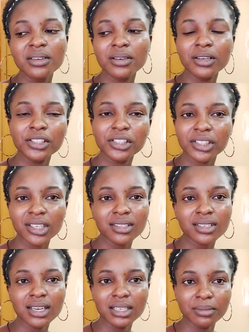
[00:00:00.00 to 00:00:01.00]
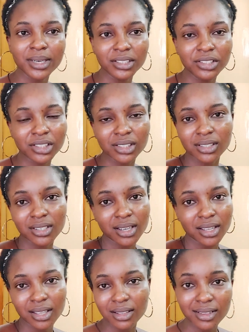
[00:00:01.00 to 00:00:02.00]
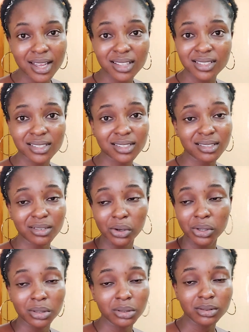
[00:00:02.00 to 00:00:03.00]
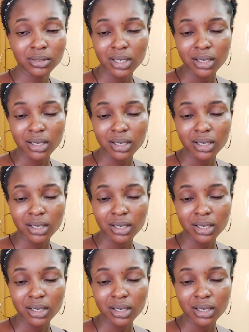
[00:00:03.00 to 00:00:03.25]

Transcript: A shirt and my jean, and that's all.